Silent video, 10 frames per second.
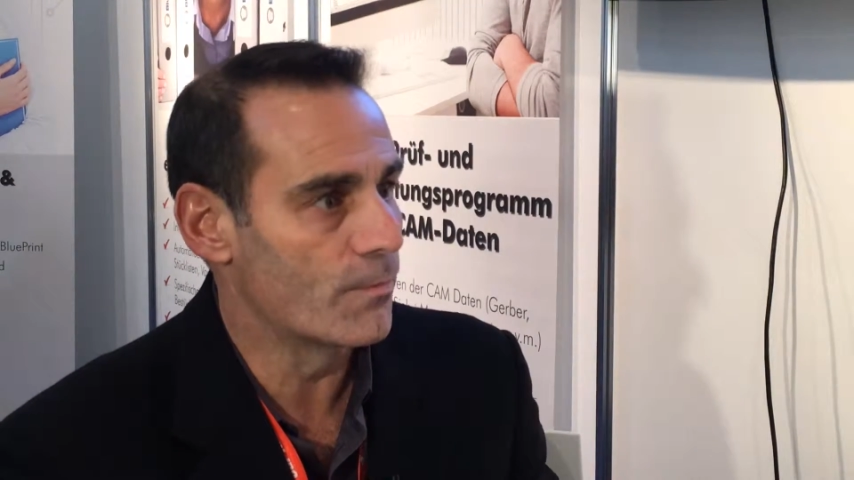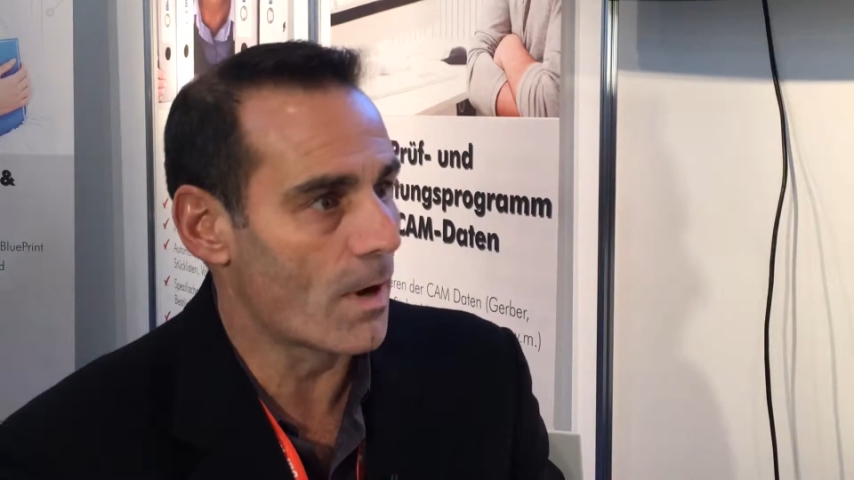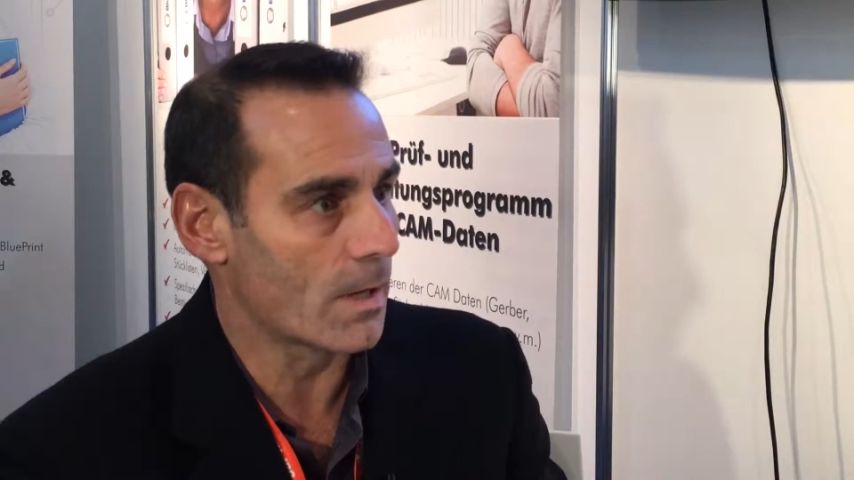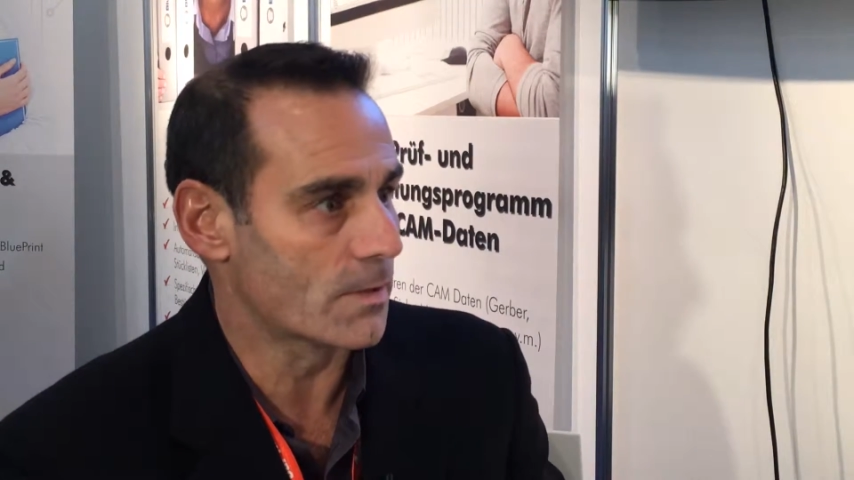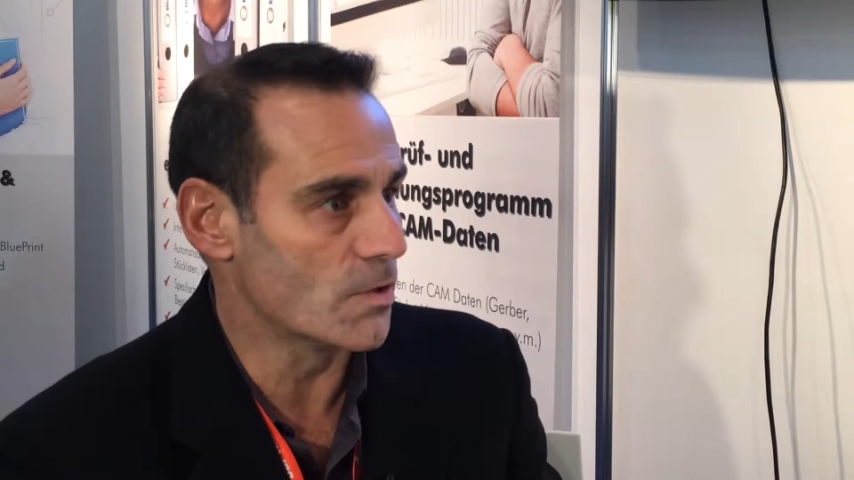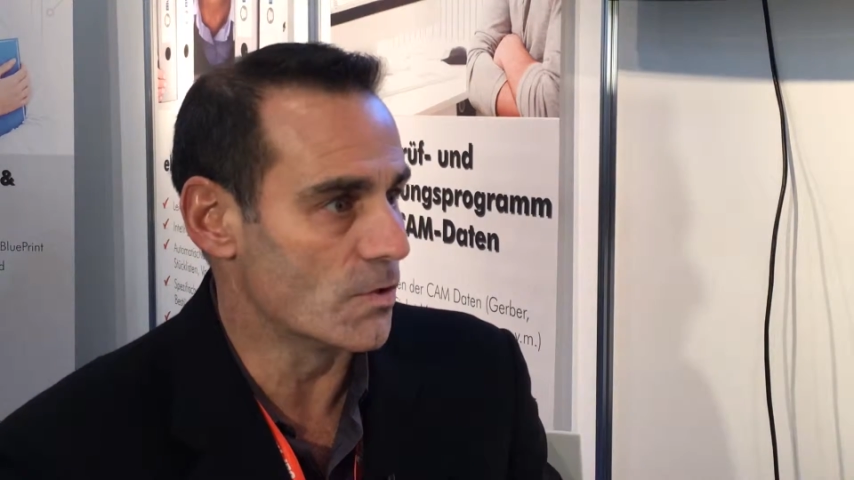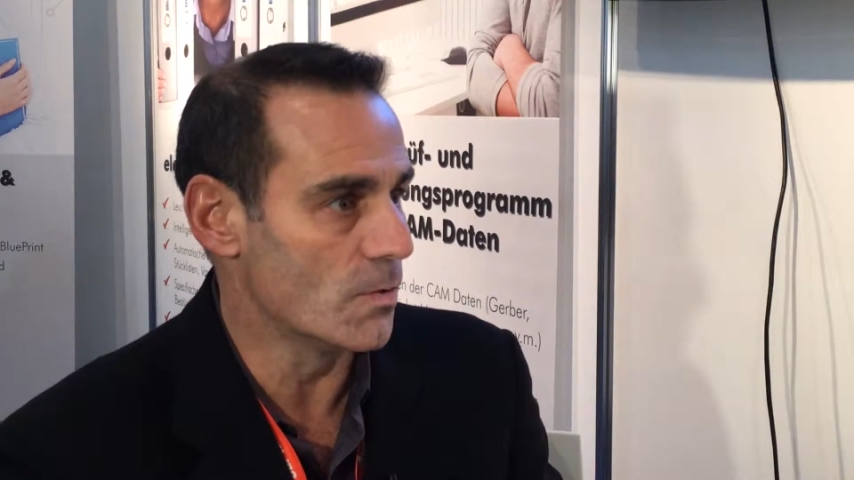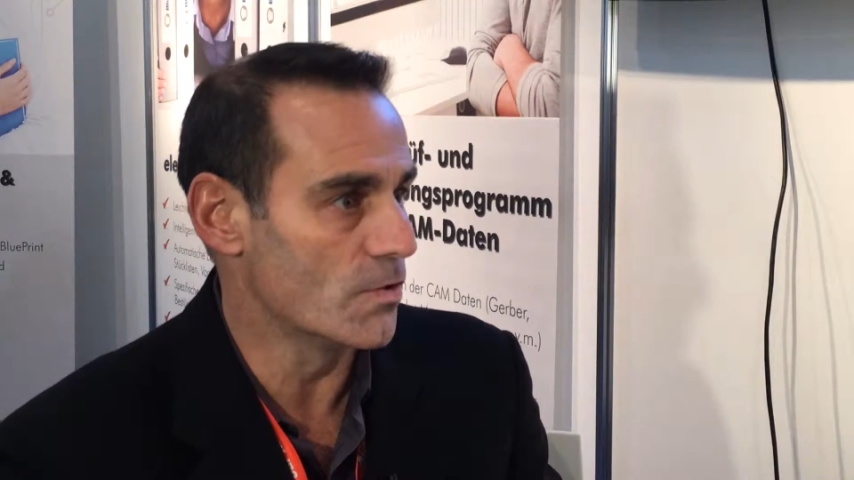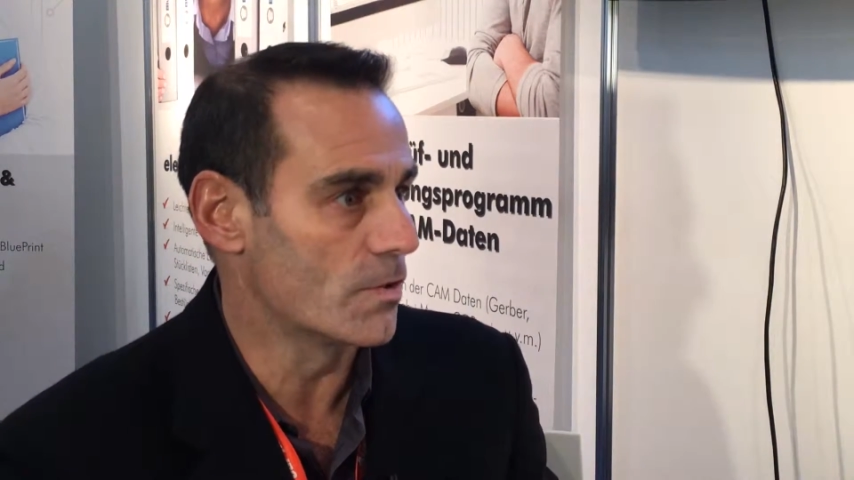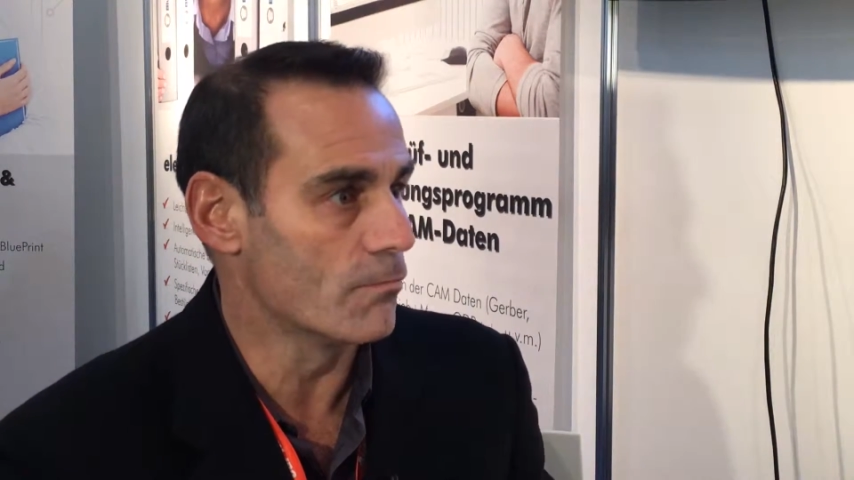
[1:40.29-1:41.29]
product is
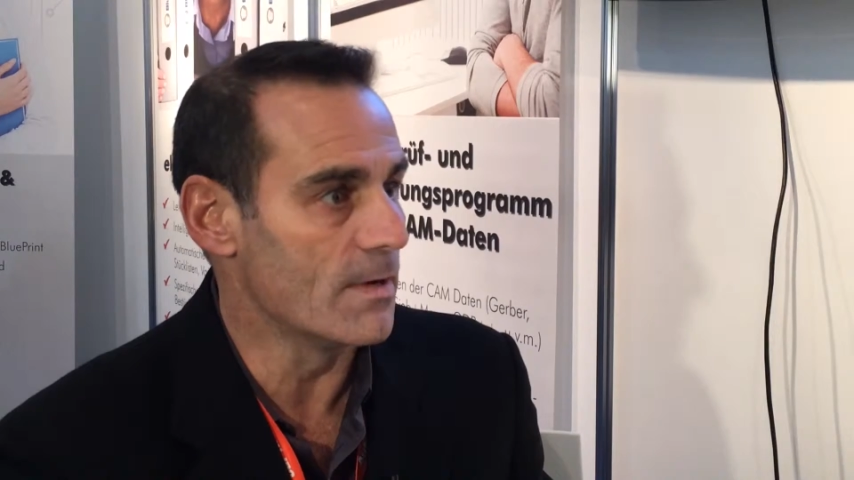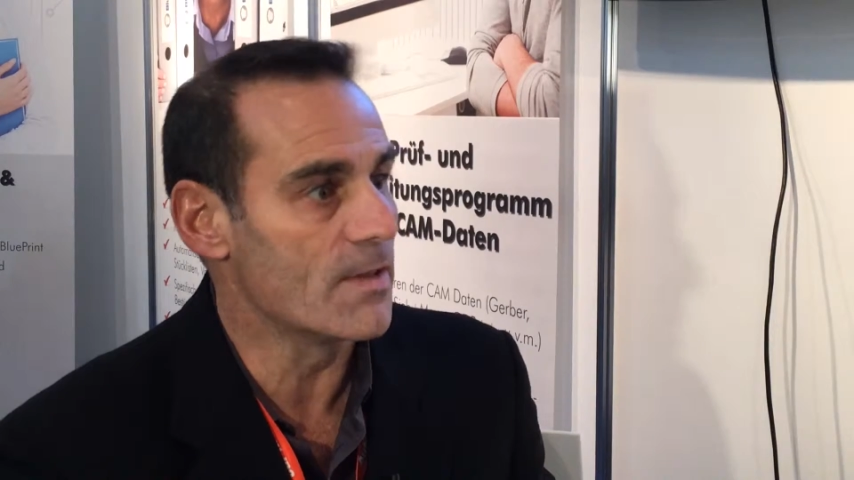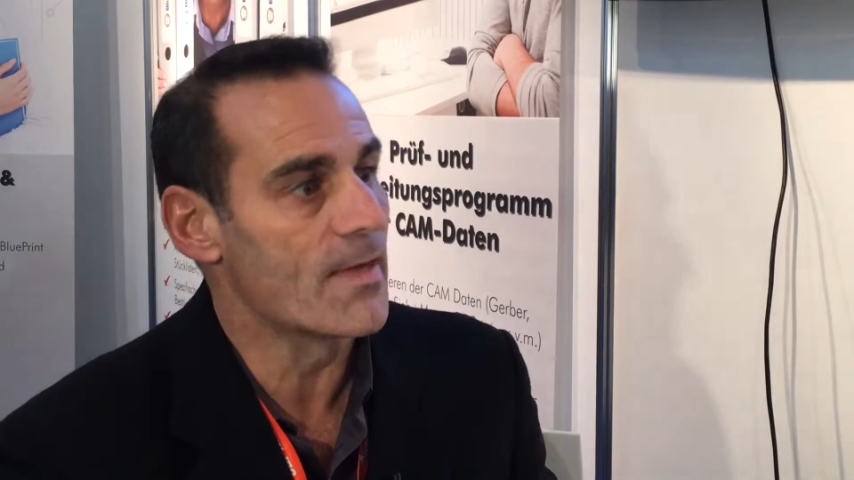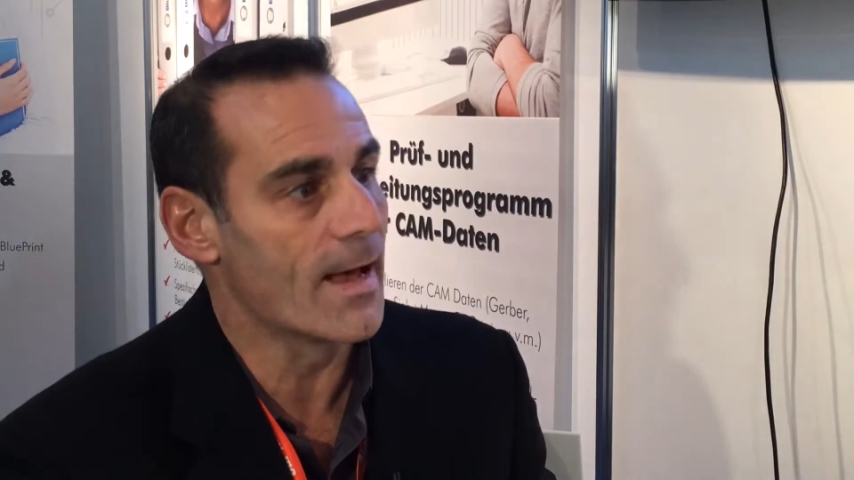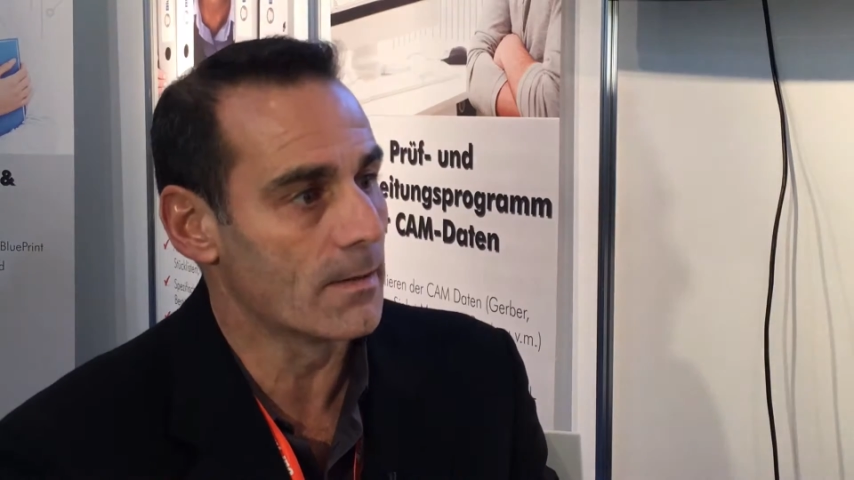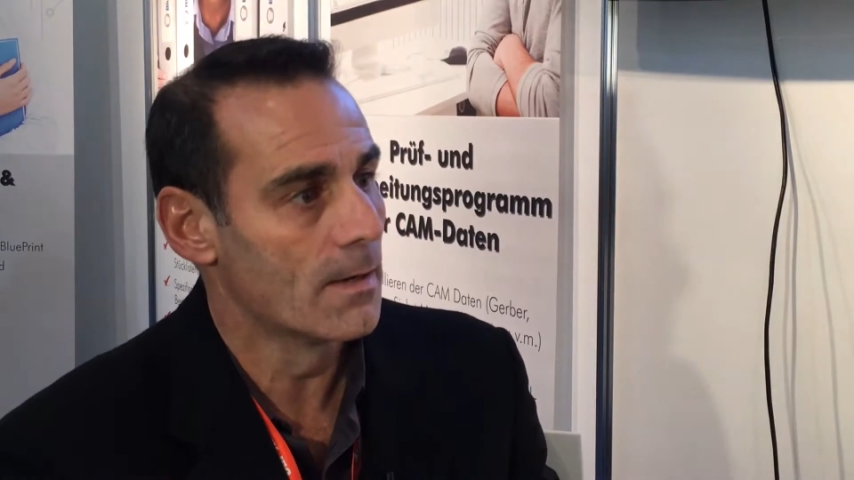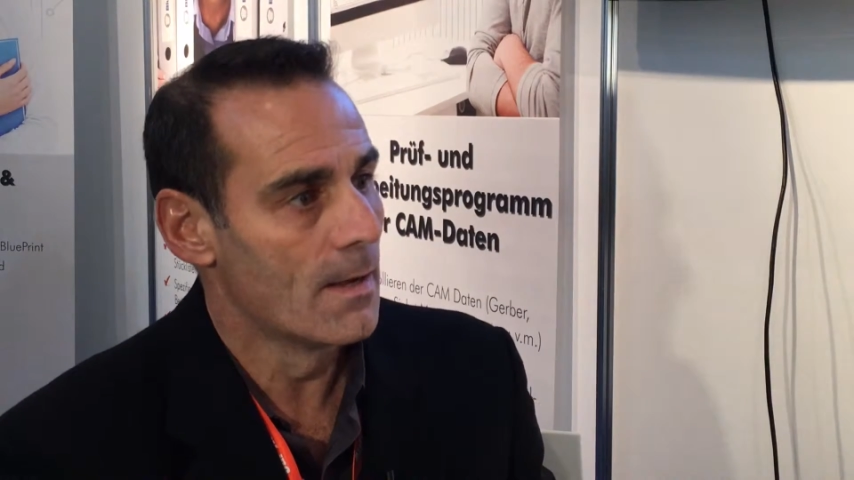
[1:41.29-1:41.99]
used to read that